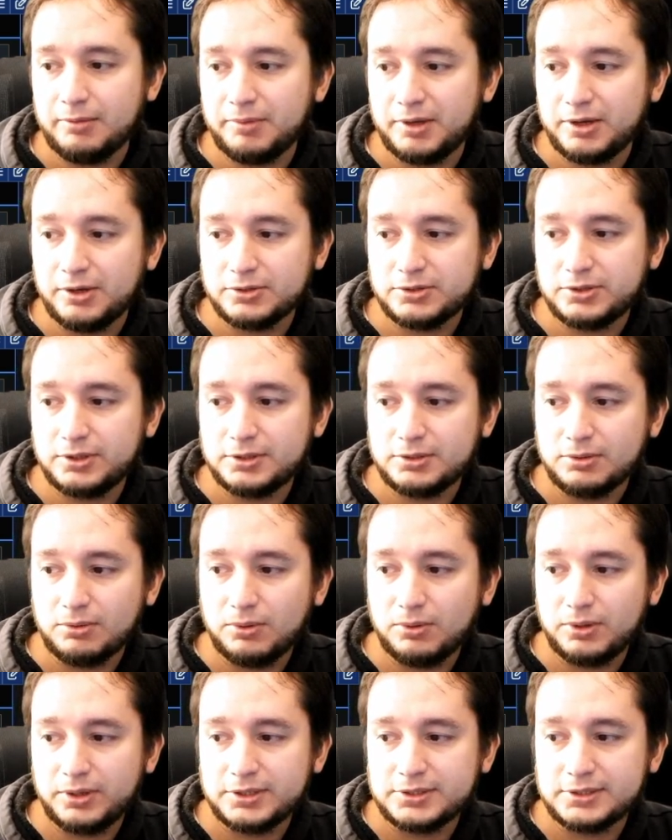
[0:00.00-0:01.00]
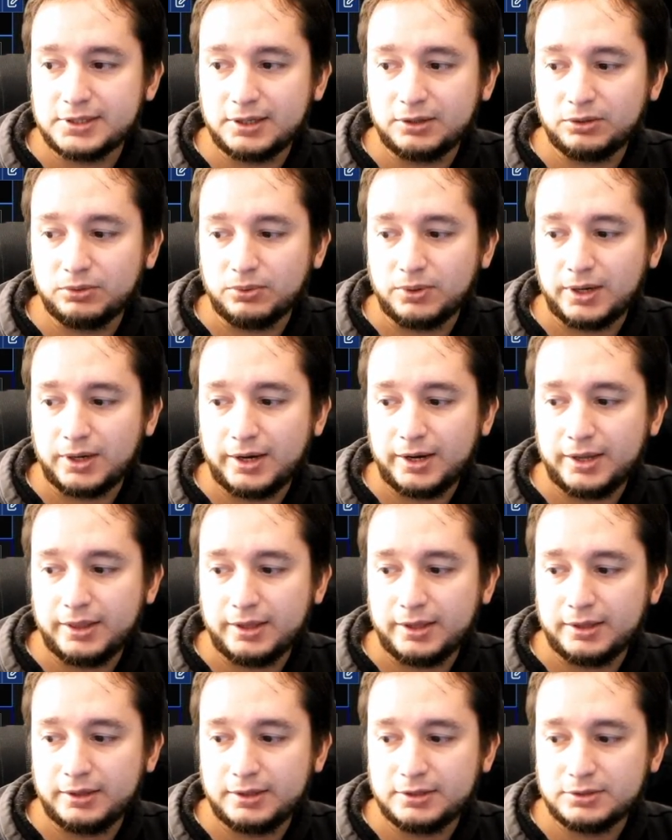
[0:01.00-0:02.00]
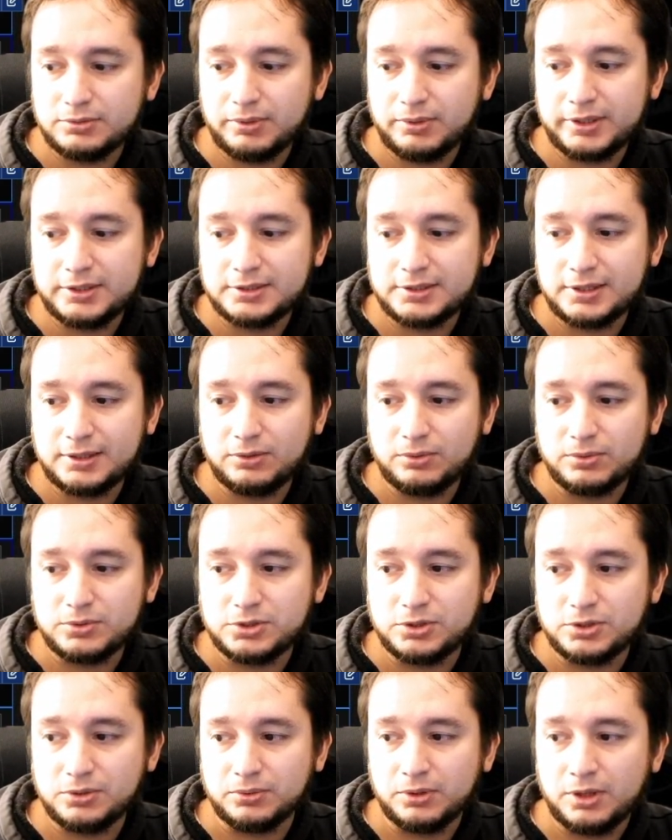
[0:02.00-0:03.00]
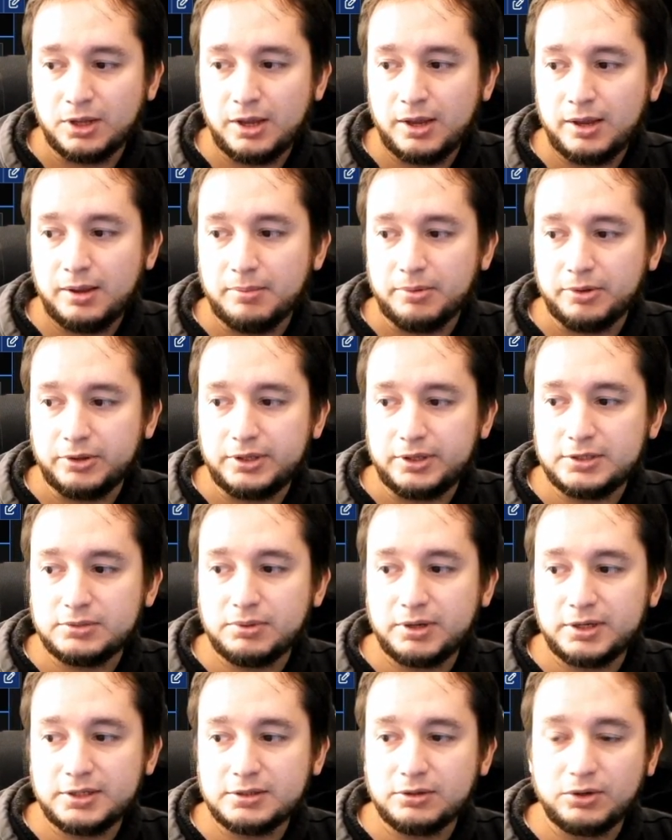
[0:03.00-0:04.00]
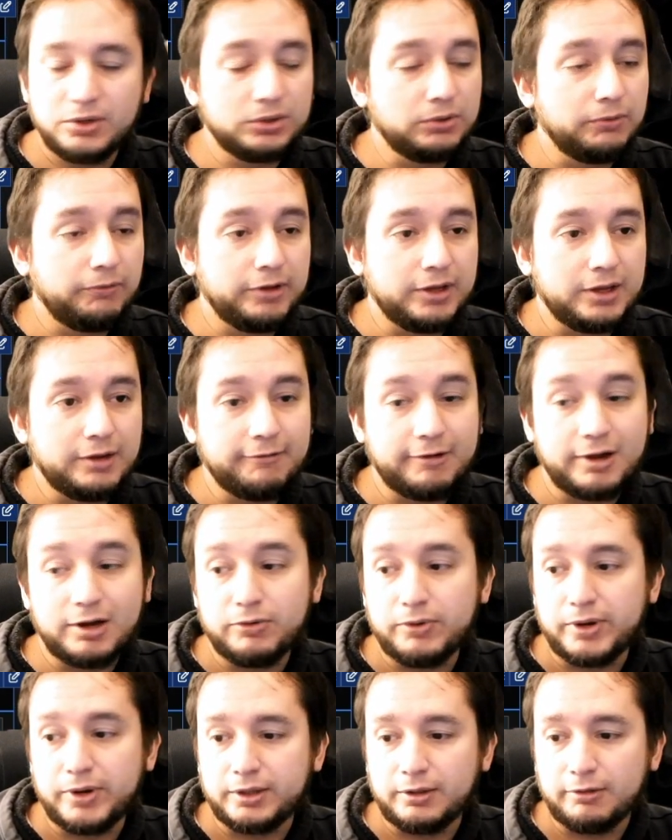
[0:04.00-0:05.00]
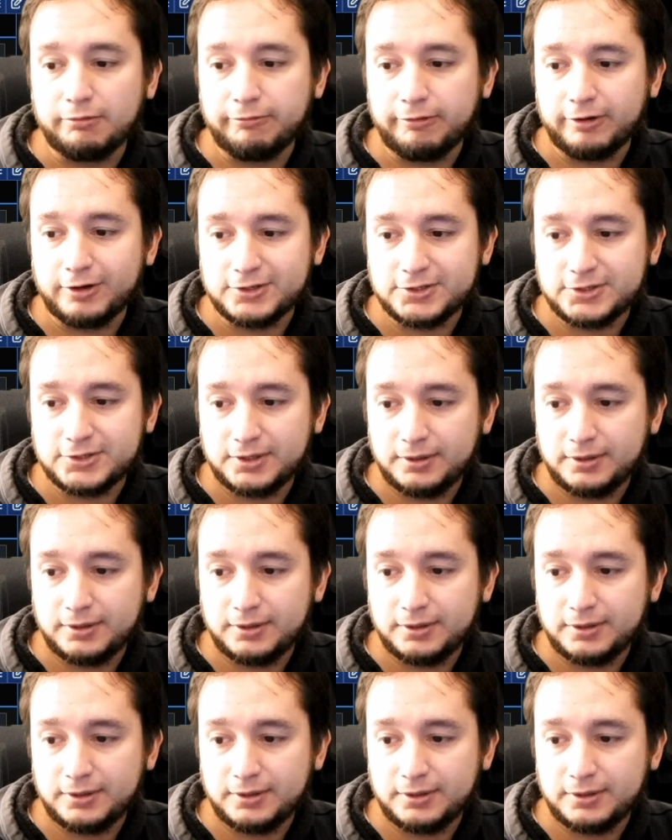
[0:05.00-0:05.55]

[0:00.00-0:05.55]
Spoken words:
Because this rule is set to hide and this one is set to show, but this one is going to be evaluated first.